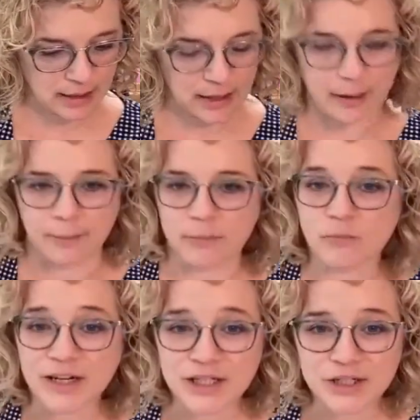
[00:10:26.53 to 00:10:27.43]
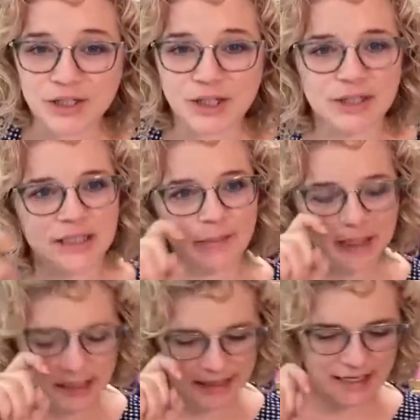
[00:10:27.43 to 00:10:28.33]
um, register or
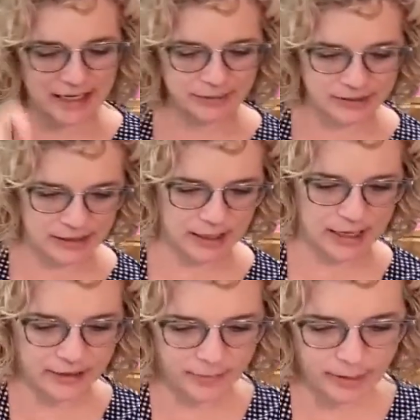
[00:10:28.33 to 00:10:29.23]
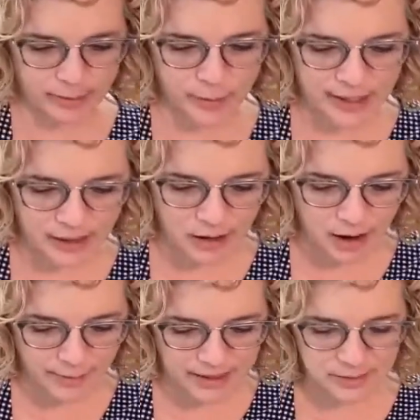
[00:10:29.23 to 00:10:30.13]
something like that. I was looking, I thought maybe we had a
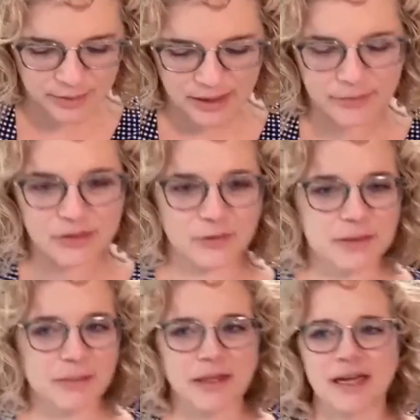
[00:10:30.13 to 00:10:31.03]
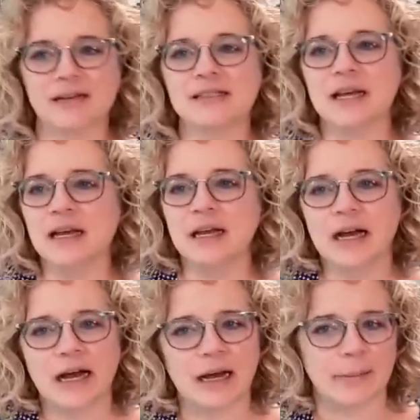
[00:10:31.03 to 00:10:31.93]
comment, but that was from something else.
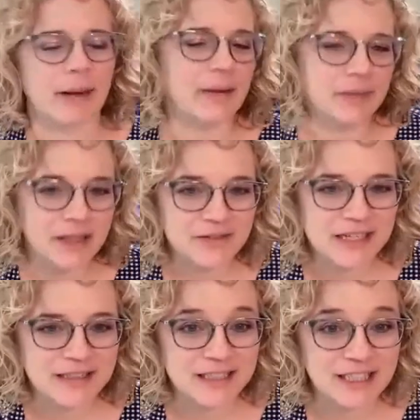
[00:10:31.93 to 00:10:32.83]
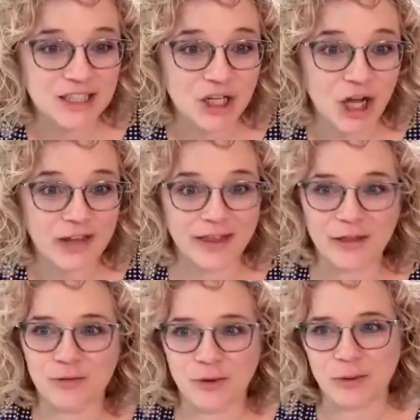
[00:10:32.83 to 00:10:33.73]
Um, I would love to, to talk
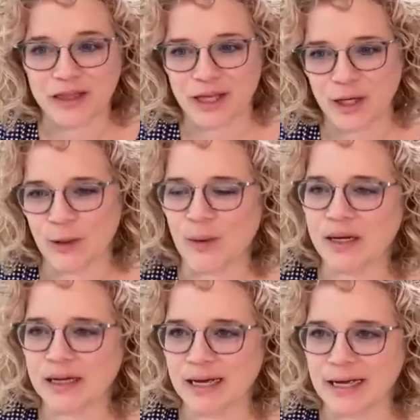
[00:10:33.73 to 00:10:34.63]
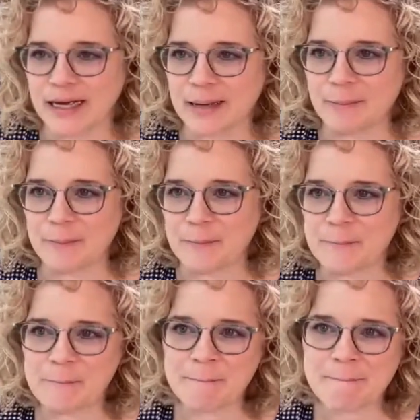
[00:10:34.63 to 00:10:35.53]
that through with you.
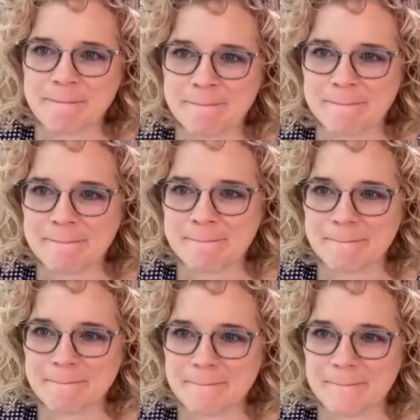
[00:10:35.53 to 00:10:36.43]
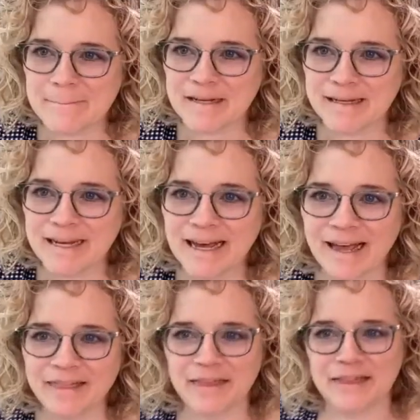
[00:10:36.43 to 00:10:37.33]
Um, yeah,
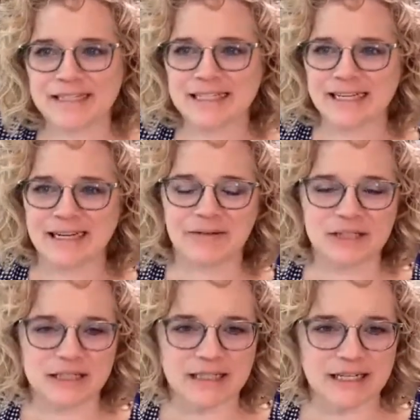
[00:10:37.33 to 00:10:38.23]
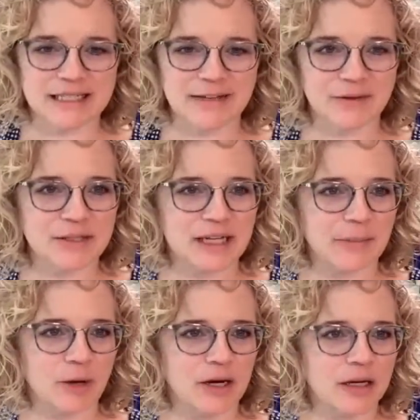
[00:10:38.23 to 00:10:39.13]
I think that's it. I was just going to see if there's any
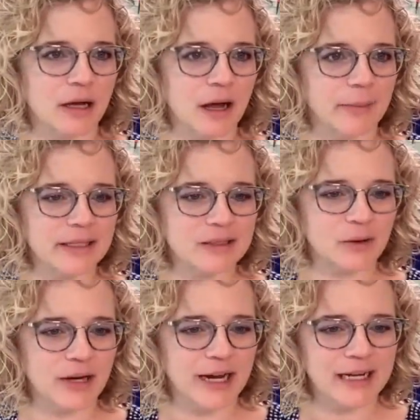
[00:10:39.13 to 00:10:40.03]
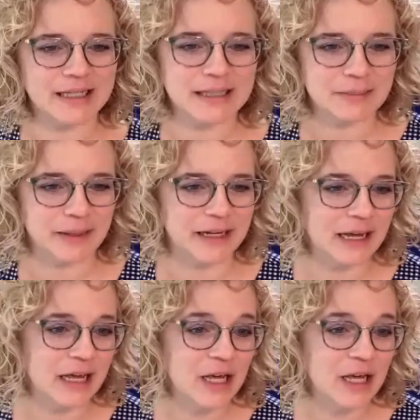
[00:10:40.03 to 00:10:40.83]
more comments or edits, but